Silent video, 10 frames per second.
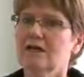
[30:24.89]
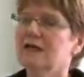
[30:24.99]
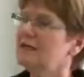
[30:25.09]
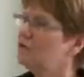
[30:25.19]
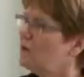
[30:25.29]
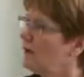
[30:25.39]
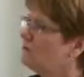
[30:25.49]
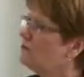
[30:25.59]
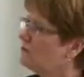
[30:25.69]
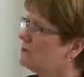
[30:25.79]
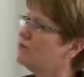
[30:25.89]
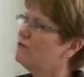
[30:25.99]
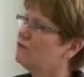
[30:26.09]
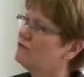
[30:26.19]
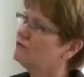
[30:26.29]
And you have to look at
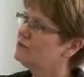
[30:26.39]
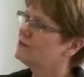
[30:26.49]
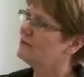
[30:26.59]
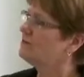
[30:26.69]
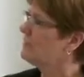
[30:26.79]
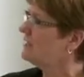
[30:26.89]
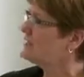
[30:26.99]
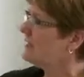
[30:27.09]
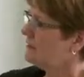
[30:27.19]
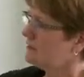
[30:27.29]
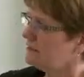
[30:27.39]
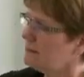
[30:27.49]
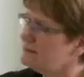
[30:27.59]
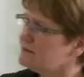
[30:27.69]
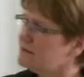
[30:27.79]
all these other things. And the
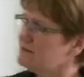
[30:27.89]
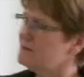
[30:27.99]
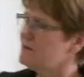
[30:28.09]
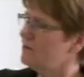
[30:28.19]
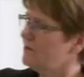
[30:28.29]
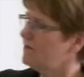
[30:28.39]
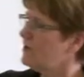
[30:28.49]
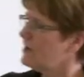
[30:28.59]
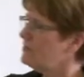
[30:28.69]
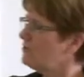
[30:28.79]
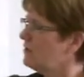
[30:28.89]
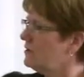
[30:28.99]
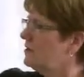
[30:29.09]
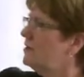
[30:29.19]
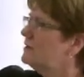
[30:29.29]
things that we find, you've got
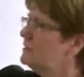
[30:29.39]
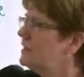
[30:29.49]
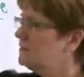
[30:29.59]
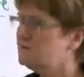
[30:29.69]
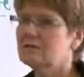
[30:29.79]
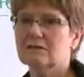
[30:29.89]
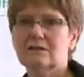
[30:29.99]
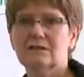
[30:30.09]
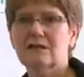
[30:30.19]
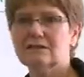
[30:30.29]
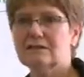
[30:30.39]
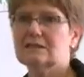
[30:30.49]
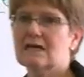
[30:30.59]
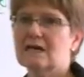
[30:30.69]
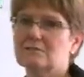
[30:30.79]
to take a look at
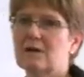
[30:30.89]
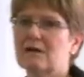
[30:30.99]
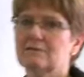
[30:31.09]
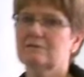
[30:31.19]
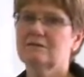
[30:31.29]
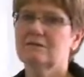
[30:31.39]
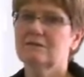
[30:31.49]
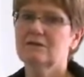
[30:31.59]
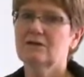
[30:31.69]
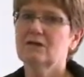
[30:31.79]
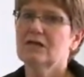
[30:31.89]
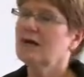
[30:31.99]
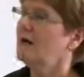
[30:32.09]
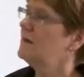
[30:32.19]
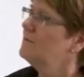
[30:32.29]
this aspect.
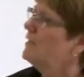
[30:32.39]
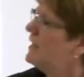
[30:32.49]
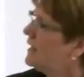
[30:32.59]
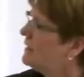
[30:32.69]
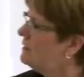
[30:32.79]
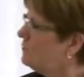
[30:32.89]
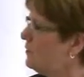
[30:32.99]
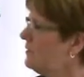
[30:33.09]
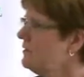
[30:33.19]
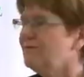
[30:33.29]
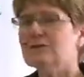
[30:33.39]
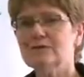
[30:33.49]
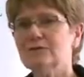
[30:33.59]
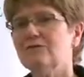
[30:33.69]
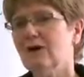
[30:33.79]
And one of the things
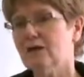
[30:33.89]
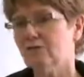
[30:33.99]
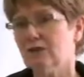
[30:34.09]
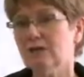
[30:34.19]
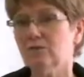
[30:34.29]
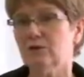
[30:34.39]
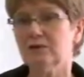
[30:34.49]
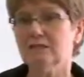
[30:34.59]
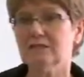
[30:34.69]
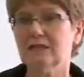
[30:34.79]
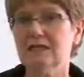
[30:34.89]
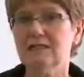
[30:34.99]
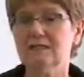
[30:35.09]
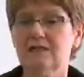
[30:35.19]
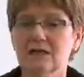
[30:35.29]
we find really works
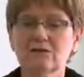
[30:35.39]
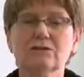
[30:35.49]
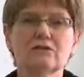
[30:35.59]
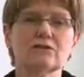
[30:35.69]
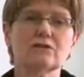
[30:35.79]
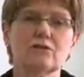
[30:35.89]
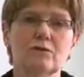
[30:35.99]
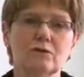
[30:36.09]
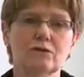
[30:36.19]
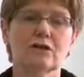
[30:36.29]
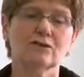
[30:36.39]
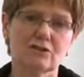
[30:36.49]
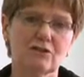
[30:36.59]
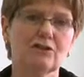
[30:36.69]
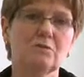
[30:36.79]
is to get yourself a scribbler and
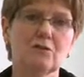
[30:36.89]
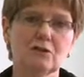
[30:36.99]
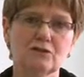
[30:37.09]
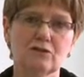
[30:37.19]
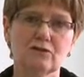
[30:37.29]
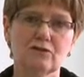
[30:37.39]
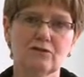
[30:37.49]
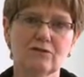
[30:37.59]
start keeping a journal.